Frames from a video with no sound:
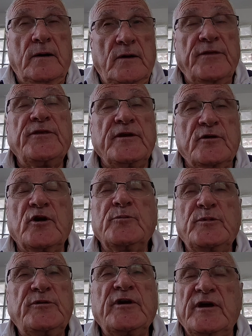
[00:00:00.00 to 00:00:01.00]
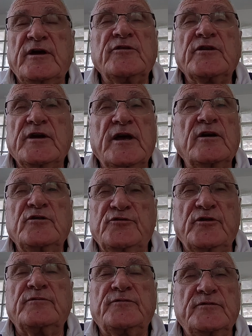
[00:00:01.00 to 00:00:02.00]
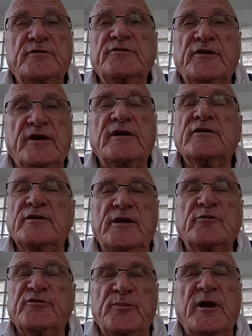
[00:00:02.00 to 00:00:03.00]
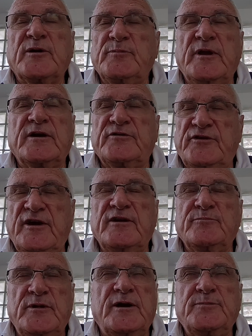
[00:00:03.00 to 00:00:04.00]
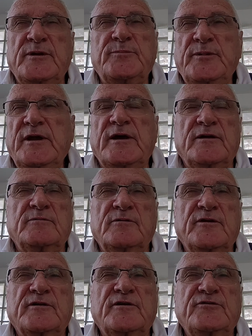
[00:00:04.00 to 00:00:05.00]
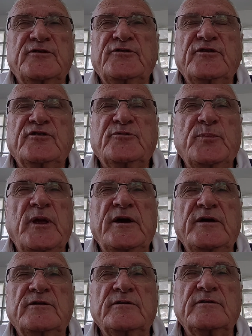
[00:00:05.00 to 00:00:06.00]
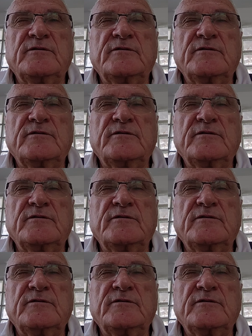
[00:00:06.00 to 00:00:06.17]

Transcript: I think I'd be taking the cowls off and taking the lower spark plugs out and blah, blah, blah, like I just explained.